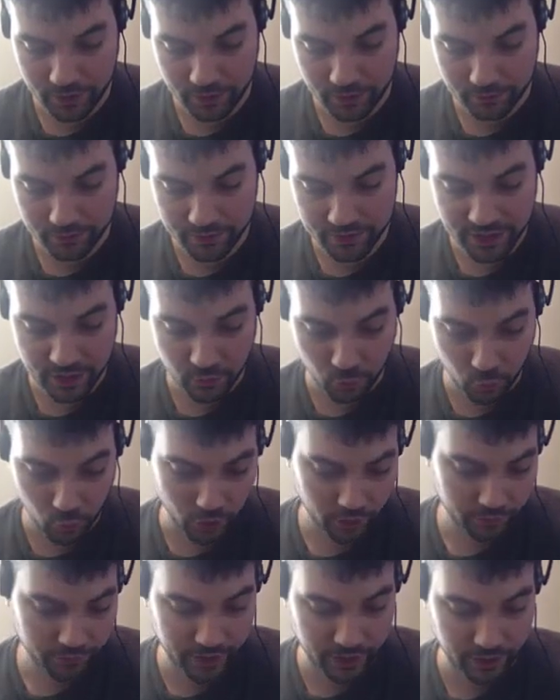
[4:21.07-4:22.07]
Sea
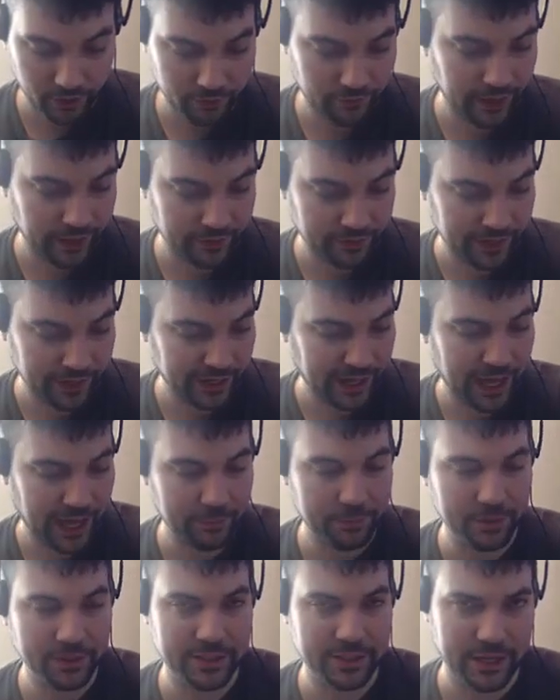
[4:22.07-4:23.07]
Warfare event that
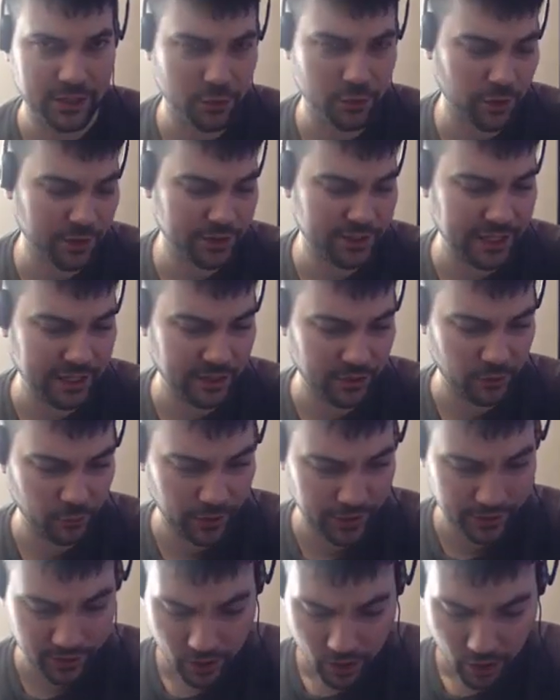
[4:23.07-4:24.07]
happens like towards the end of the
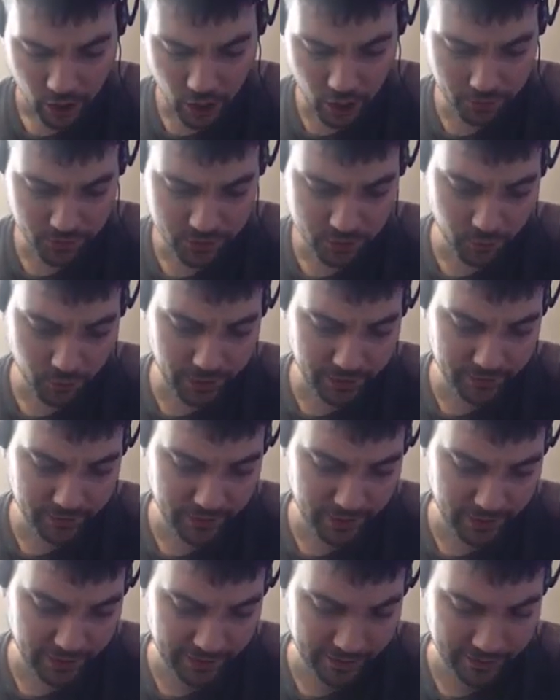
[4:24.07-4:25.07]
week, almost when
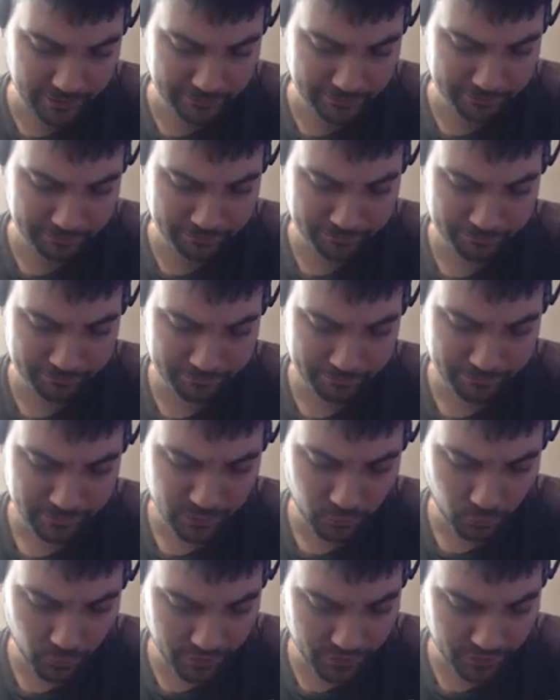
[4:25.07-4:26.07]

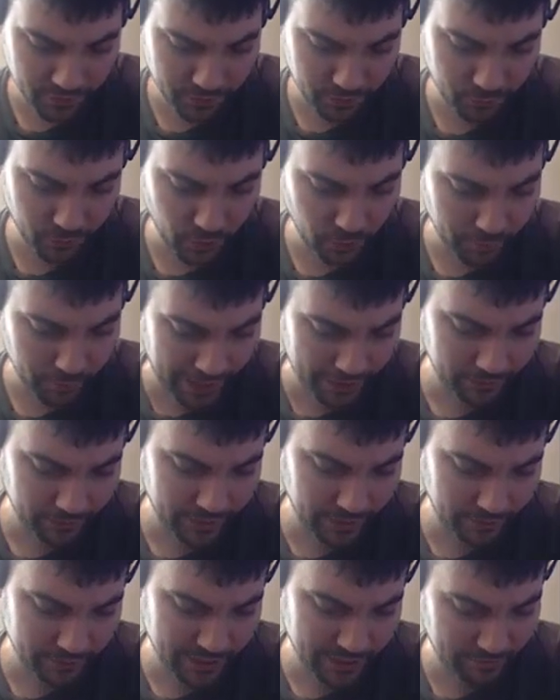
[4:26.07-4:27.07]
the throne battle
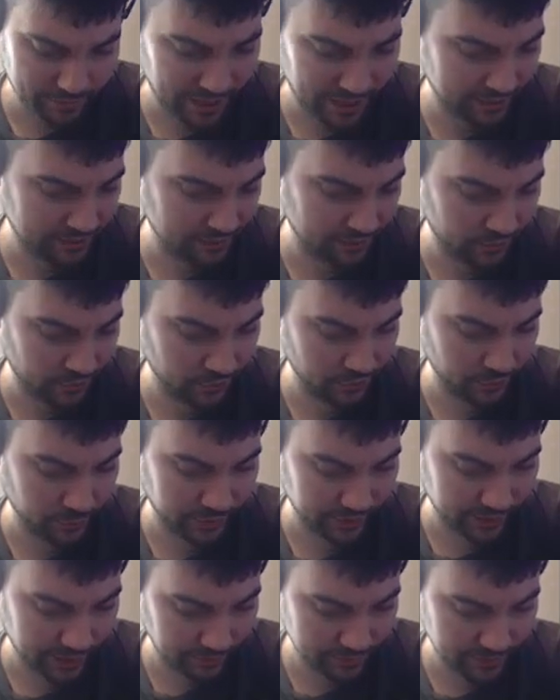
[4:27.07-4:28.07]
comes up. That usually
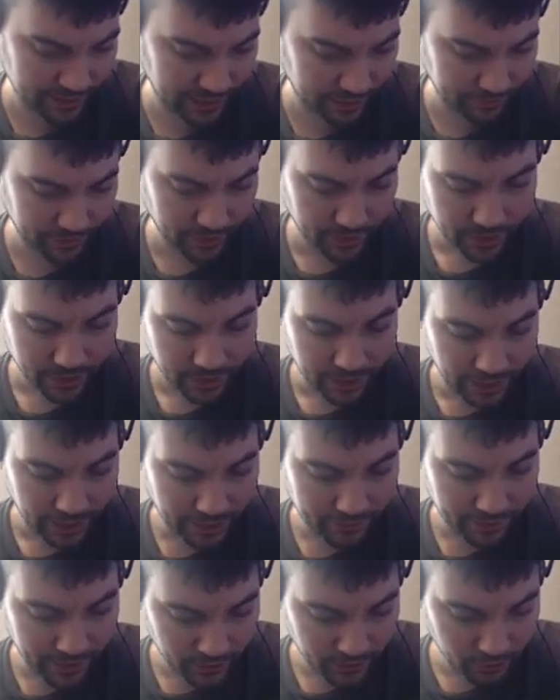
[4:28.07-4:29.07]
when it comes up.
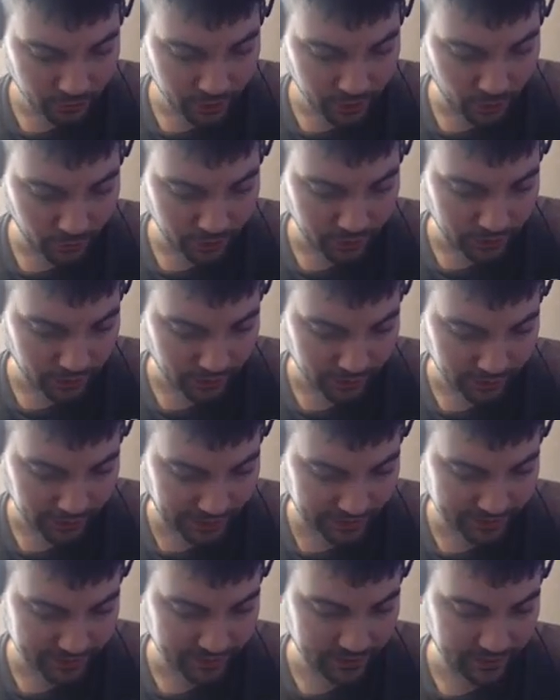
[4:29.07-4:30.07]
And then you go and
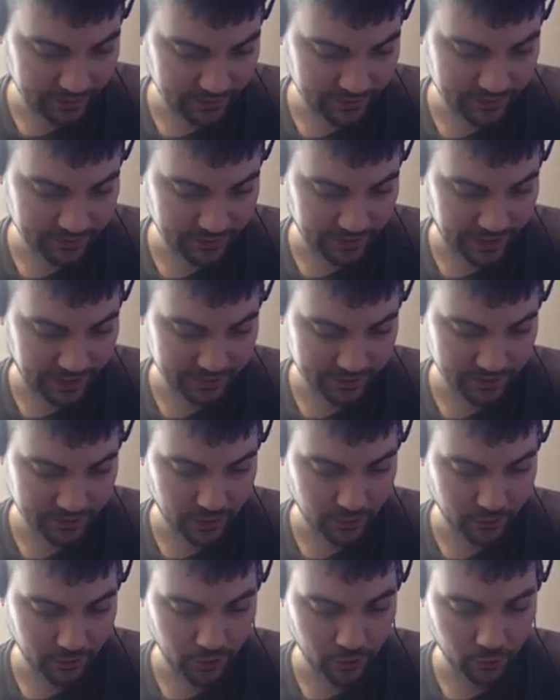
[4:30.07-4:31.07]
collect these as
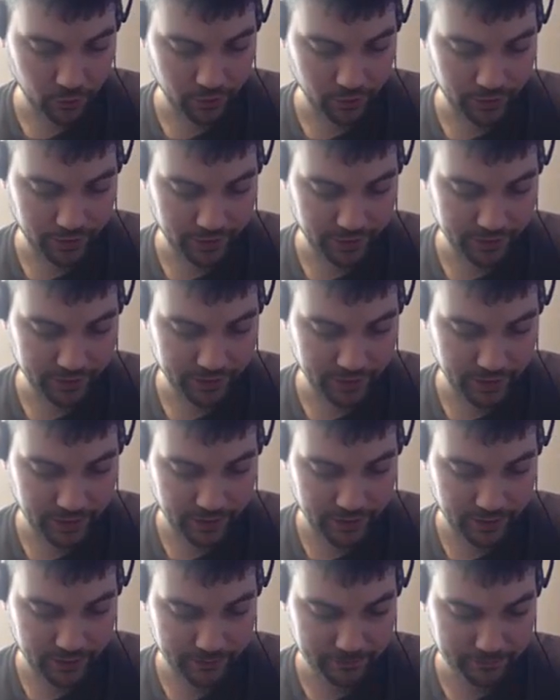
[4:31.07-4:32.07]
though you were in,
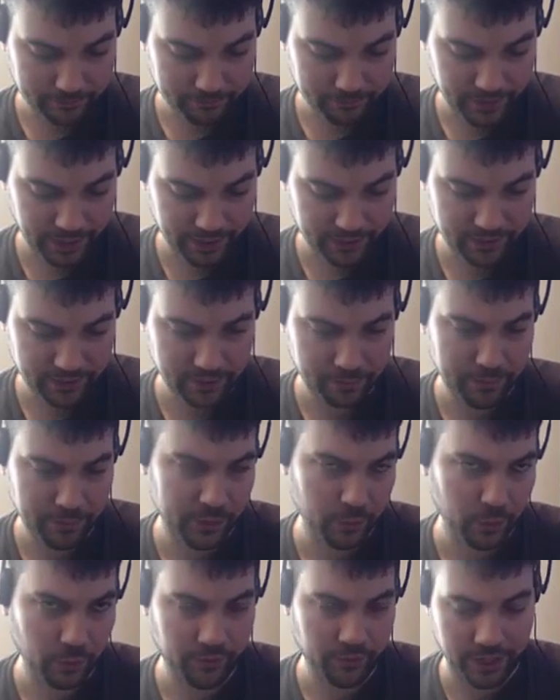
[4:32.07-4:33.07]
like, the
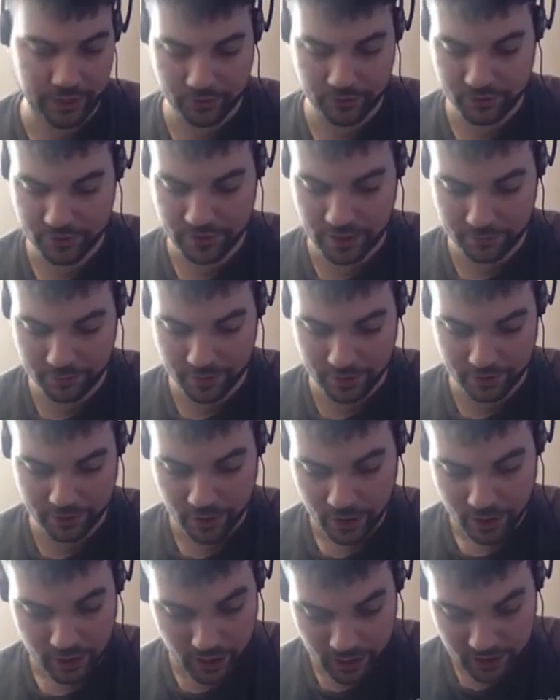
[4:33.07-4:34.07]
mineral vein or something.
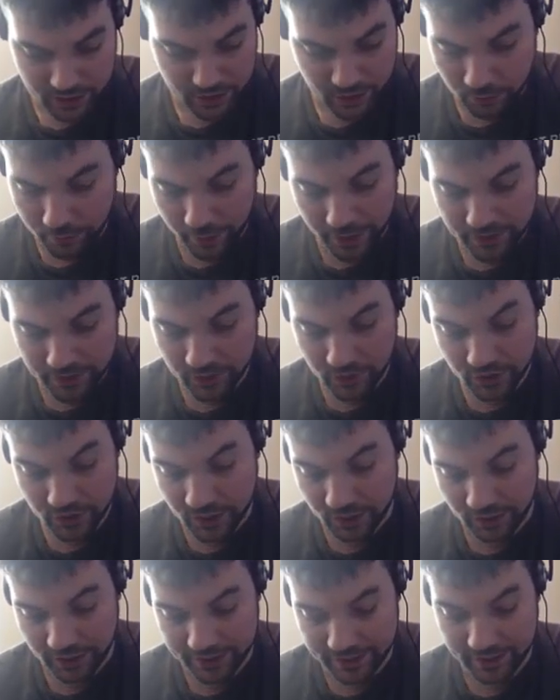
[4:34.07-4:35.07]
You're basically just
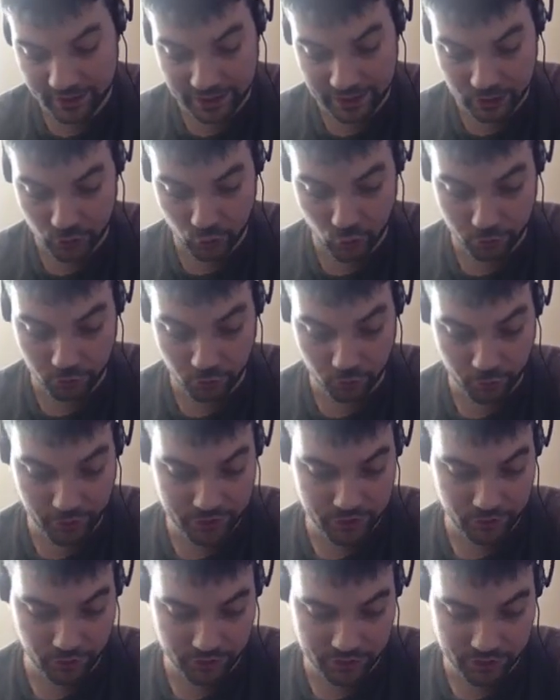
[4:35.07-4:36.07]
collecting it like a normal
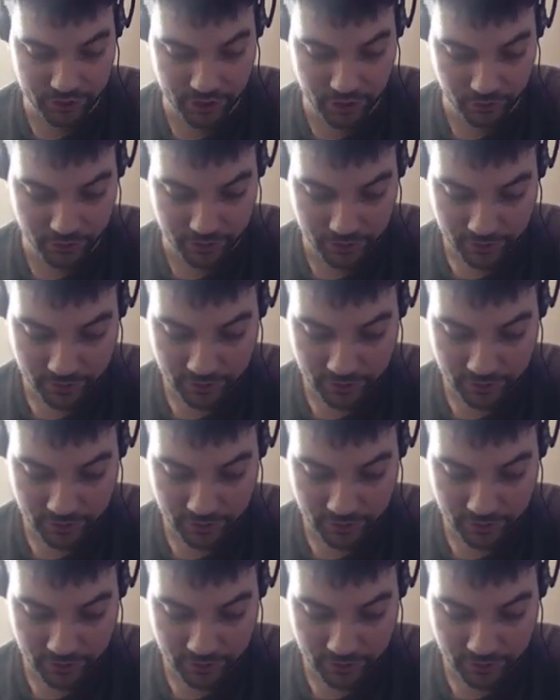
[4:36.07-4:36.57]
resource node.